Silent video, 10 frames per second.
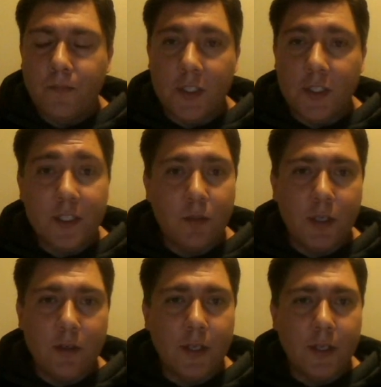
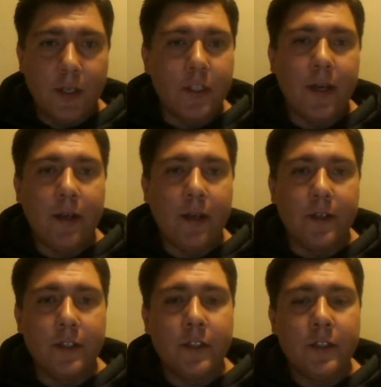disability or
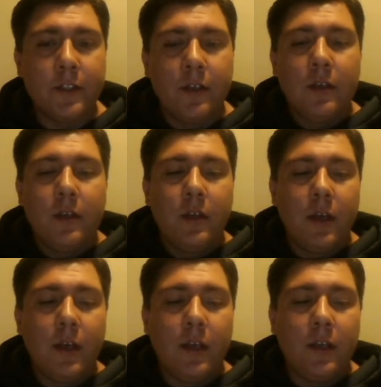challenge,
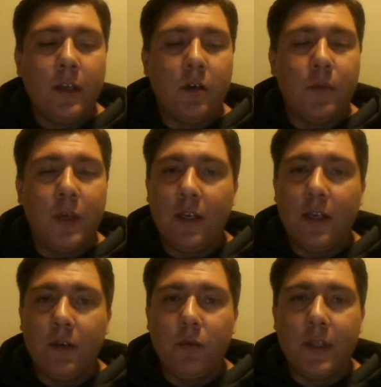and it'll
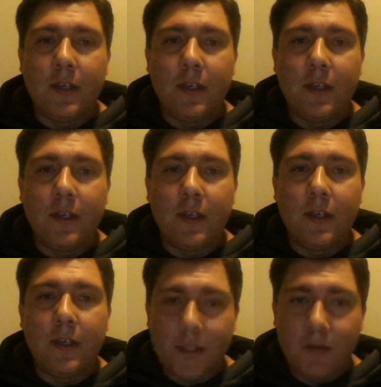be with an
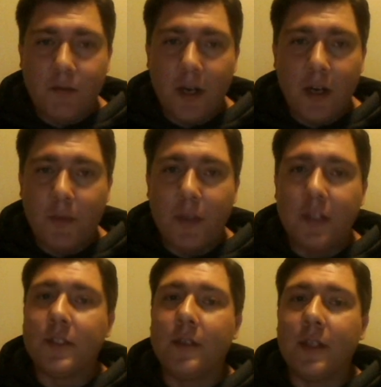enclosed
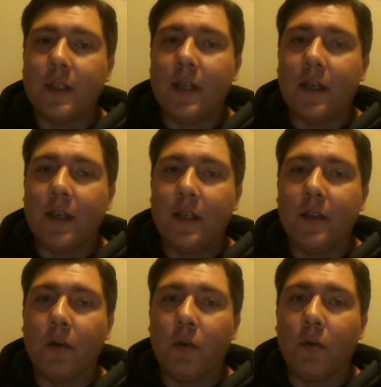environment so that they could get
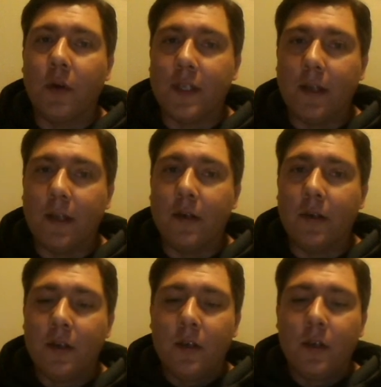their work
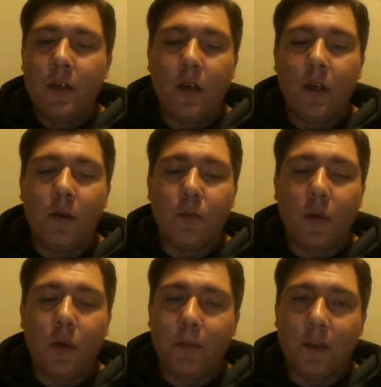done
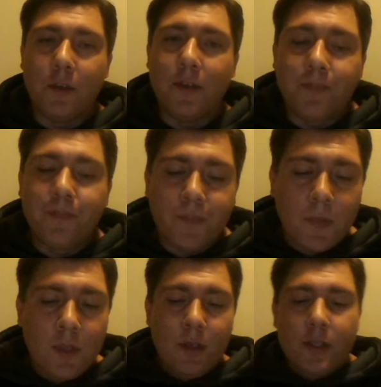properly.
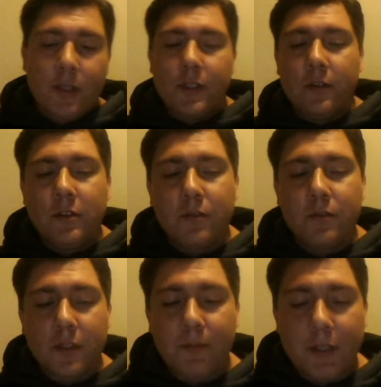So those
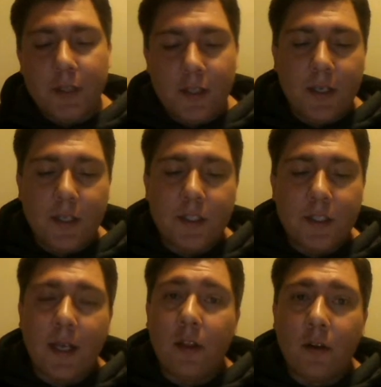were some of the things
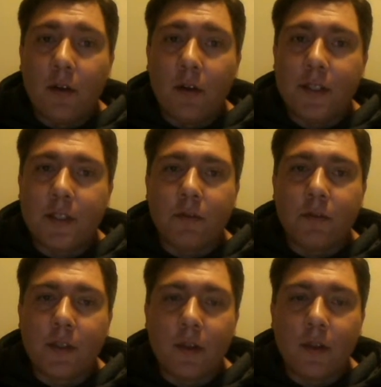that I learned at
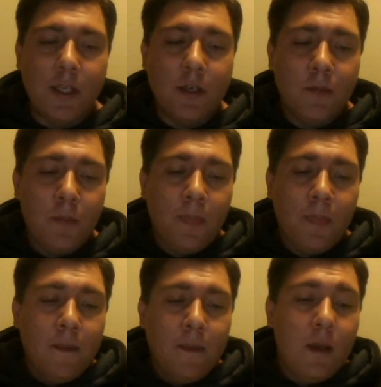Service Learning,
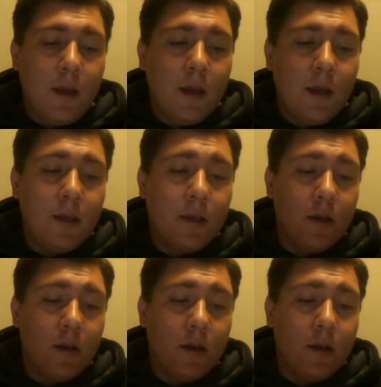and